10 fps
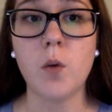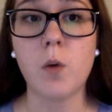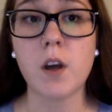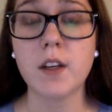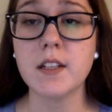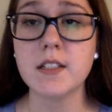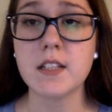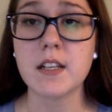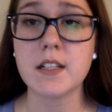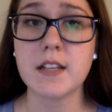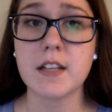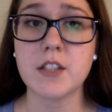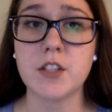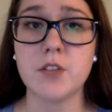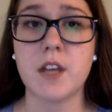Walking into ECS
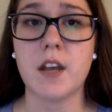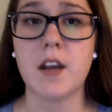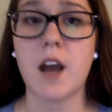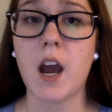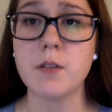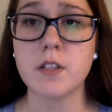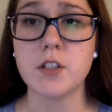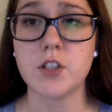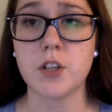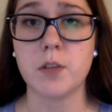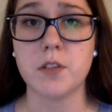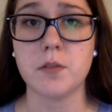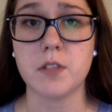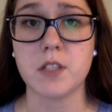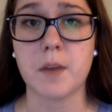210, I was unsure what to
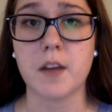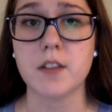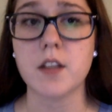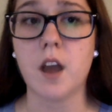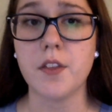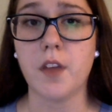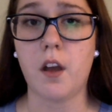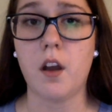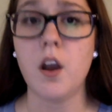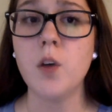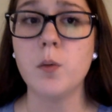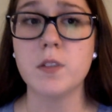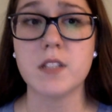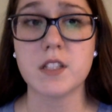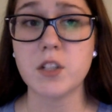expect. I thought, was
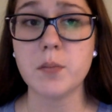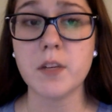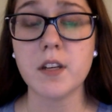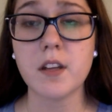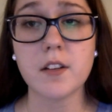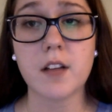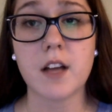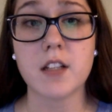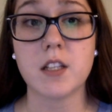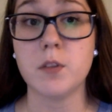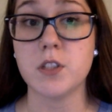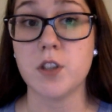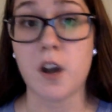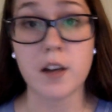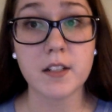this going to be another class that was
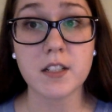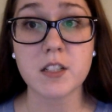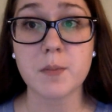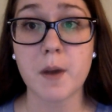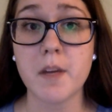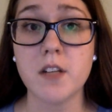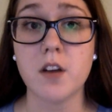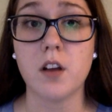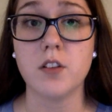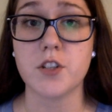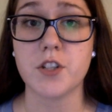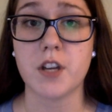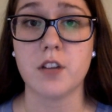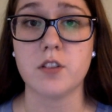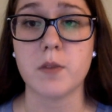not going to expand my knowledge or
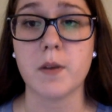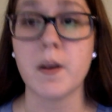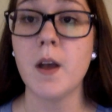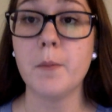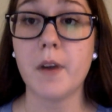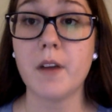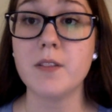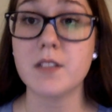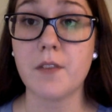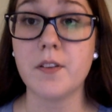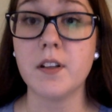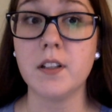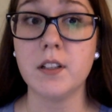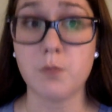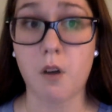challenge me? But I was
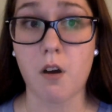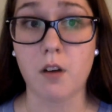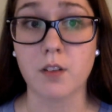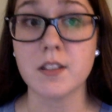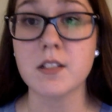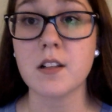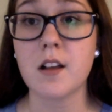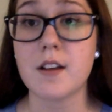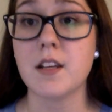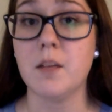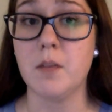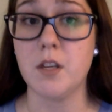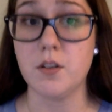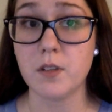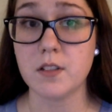definitely wrong. This class gave me
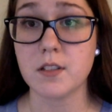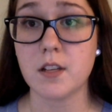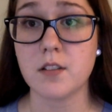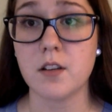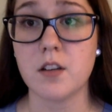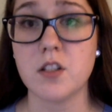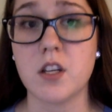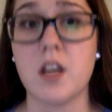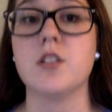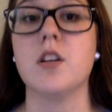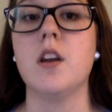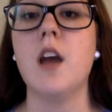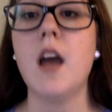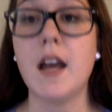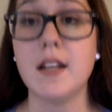new insights on education,
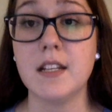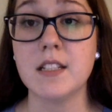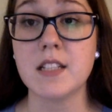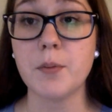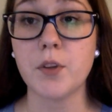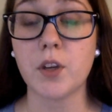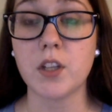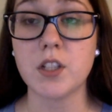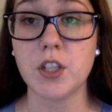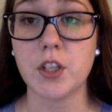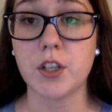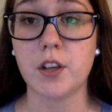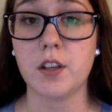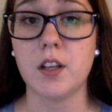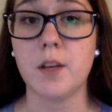an in-depth look into the
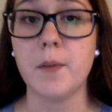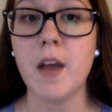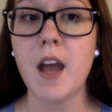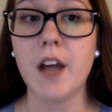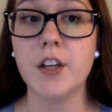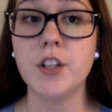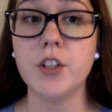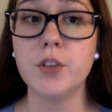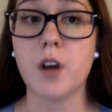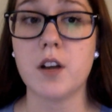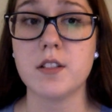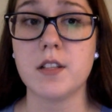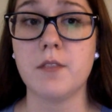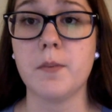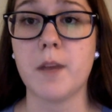curriculum, and a new
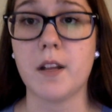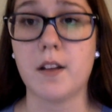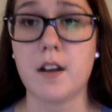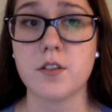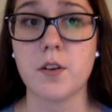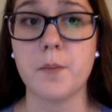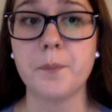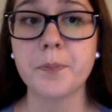concept for my classroom.